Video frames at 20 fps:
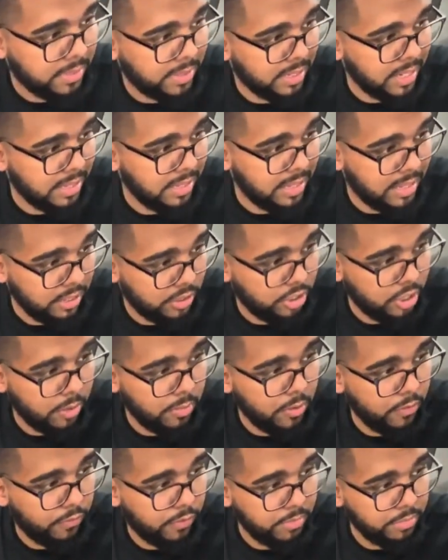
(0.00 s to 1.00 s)
send the
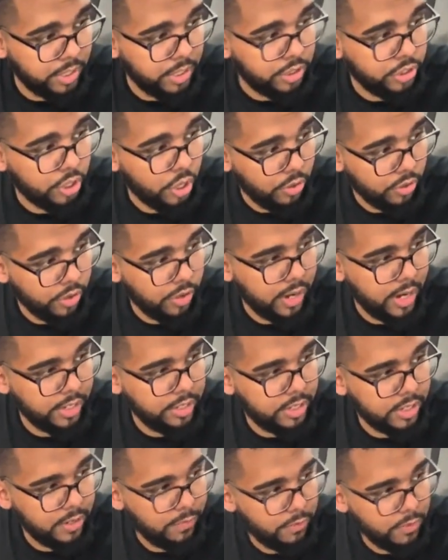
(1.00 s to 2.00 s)
turbo from the donor
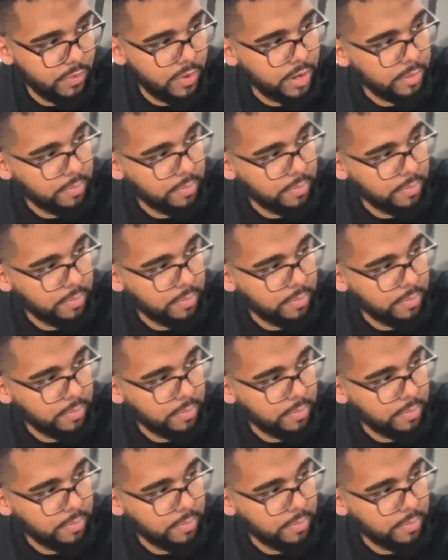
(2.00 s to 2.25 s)
engine. If you want